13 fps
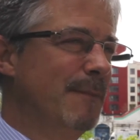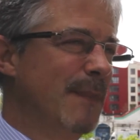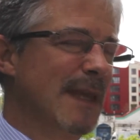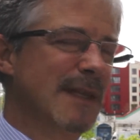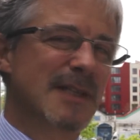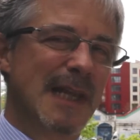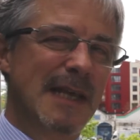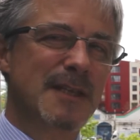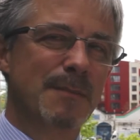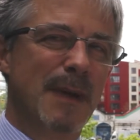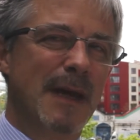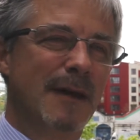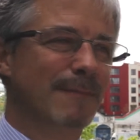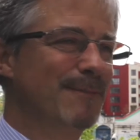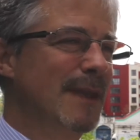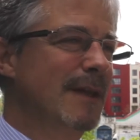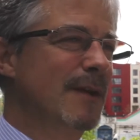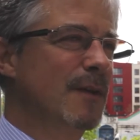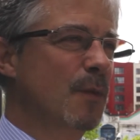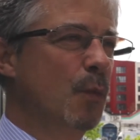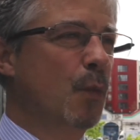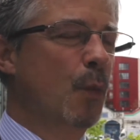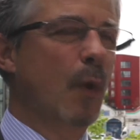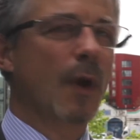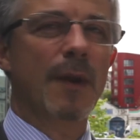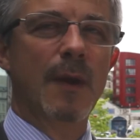It's less about
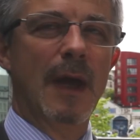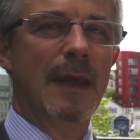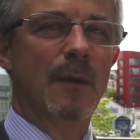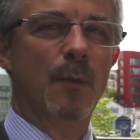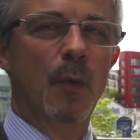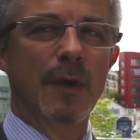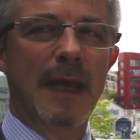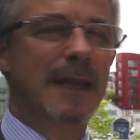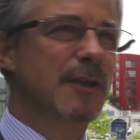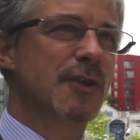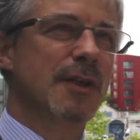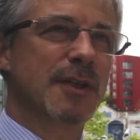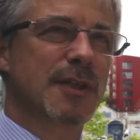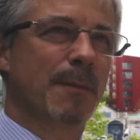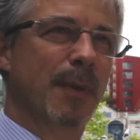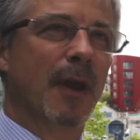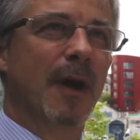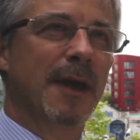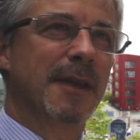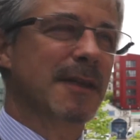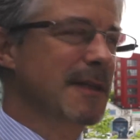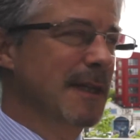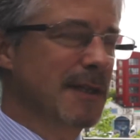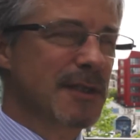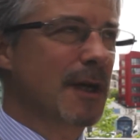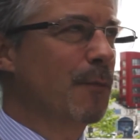what energy is supplied
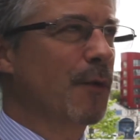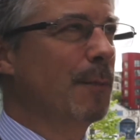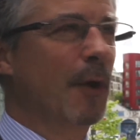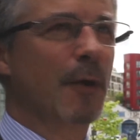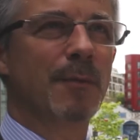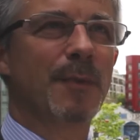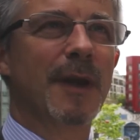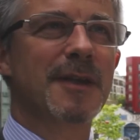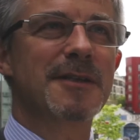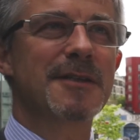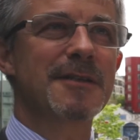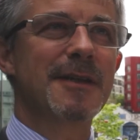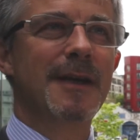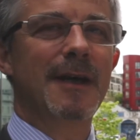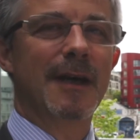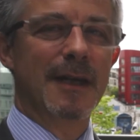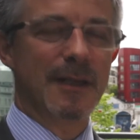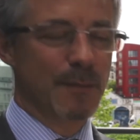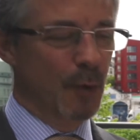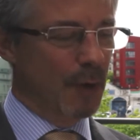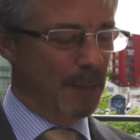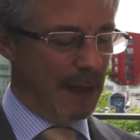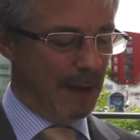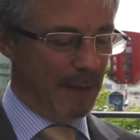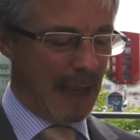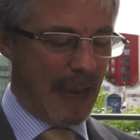in some remote place. It's more
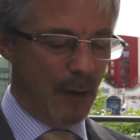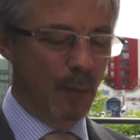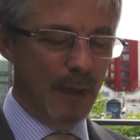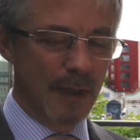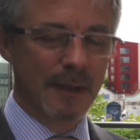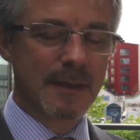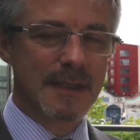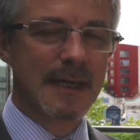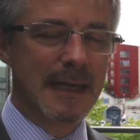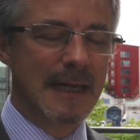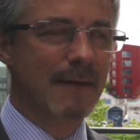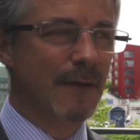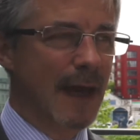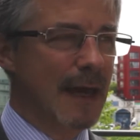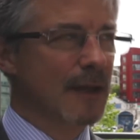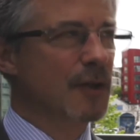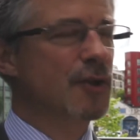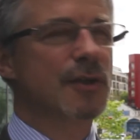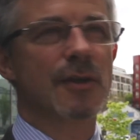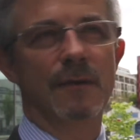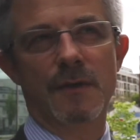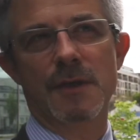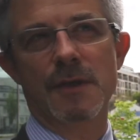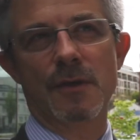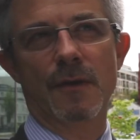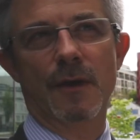about how we deliver energy
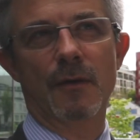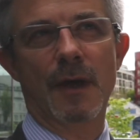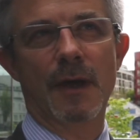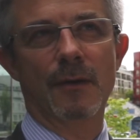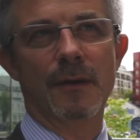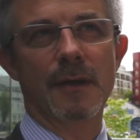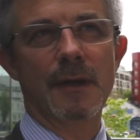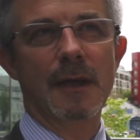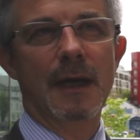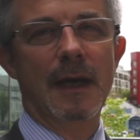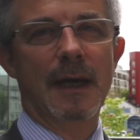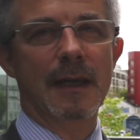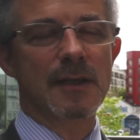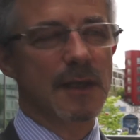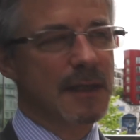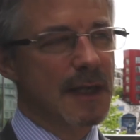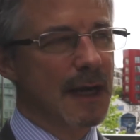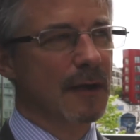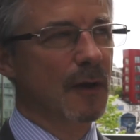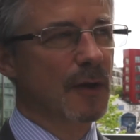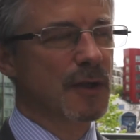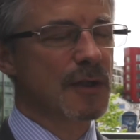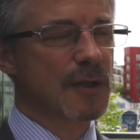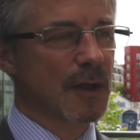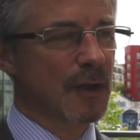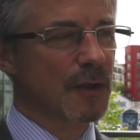services on the ground, and it's the
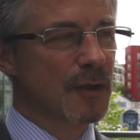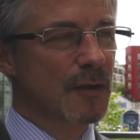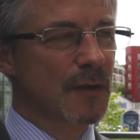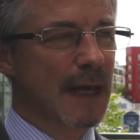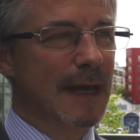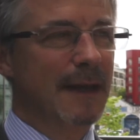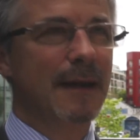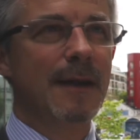technologies that can do that